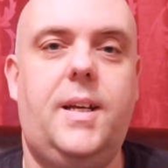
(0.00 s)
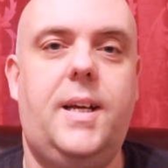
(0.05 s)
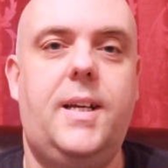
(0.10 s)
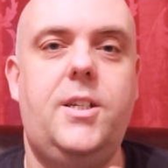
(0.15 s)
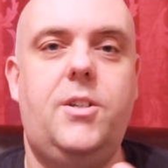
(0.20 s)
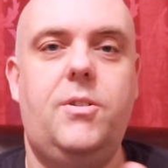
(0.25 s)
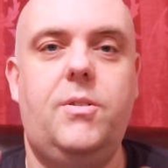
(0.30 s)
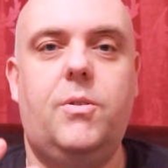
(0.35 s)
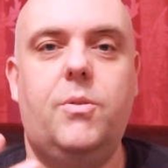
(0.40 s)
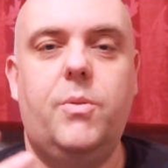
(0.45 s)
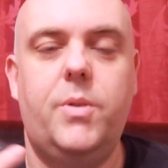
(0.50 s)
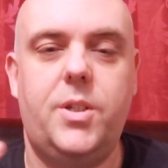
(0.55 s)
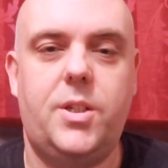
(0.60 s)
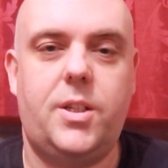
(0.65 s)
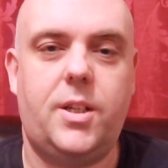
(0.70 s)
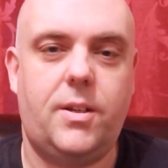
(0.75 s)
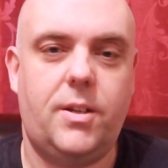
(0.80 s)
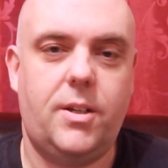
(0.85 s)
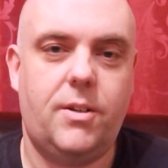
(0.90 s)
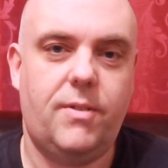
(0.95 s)
as you always
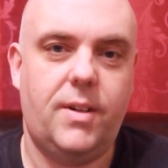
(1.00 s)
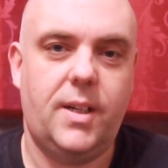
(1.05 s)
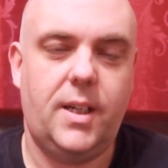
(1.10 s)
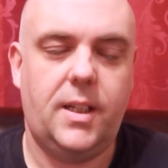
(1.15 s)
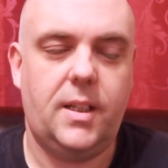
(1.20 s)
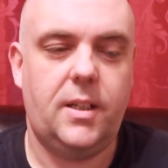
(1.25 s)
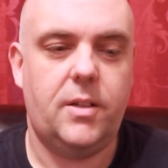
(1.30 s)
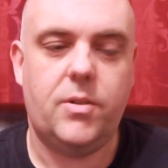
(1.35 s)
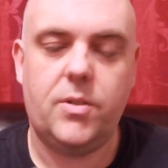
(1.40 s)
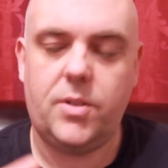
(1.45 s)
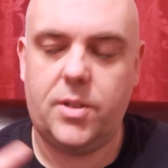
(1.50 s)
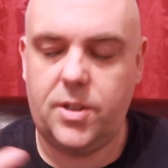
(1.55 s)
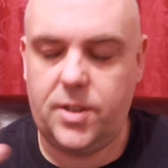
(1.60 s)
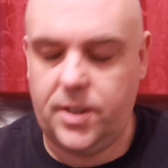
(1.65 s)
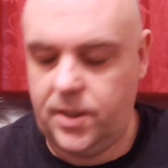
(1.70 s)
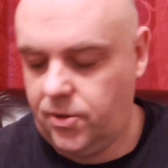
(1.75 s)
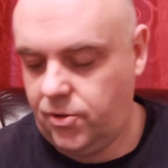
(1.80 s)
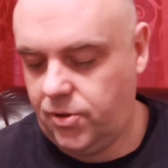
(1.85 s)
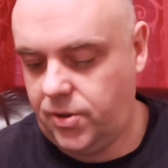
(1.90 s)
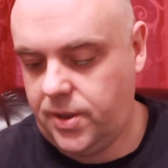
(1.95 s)
do, you really lose the
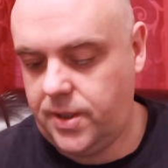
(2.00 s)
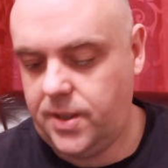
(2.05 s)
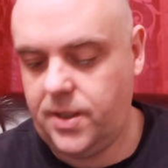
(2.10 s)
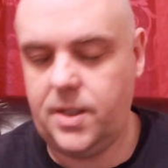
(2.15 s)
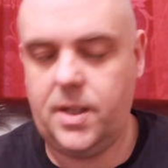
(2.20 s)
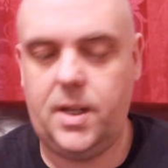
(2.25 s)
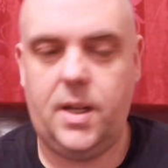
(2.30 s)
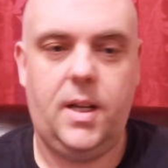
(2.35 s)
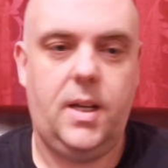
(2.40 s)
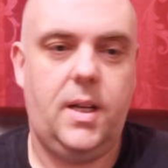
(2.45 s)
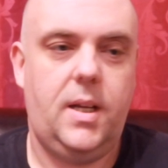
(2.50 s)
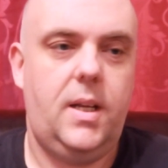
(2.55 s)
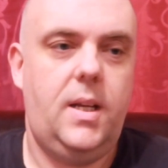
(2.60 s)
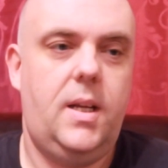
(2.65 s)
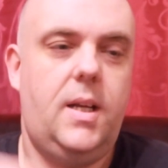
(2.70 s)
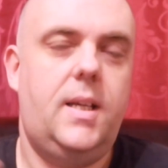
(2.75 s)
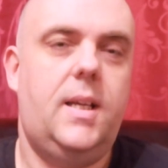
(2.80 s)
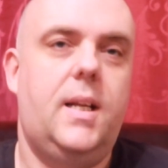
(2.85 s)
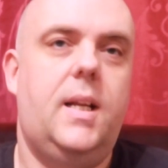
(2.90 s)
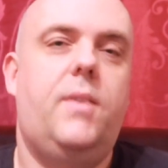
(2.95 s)
citruses,
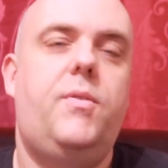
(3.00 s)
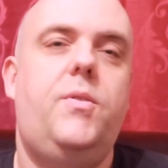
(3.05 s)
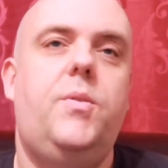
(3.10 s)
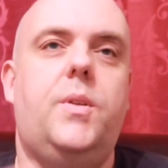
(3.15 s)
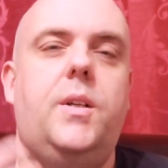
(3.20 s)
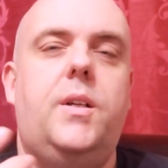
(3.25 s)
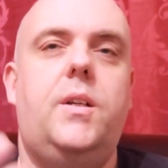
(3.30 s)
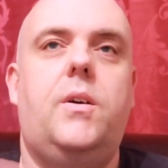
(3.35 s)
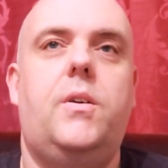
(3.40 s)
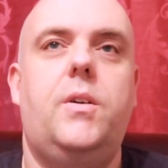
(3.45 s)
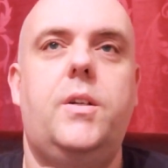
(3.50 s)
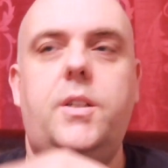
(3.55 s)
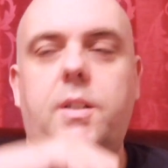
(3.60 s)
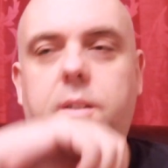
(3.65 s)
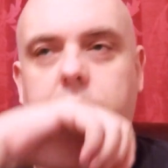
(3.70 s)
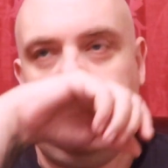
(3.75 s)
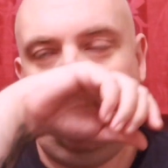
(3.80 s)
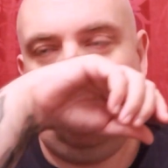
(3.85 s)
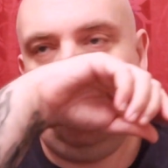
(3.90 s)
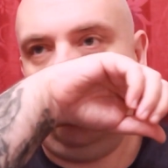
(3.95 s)
and you're left with a nice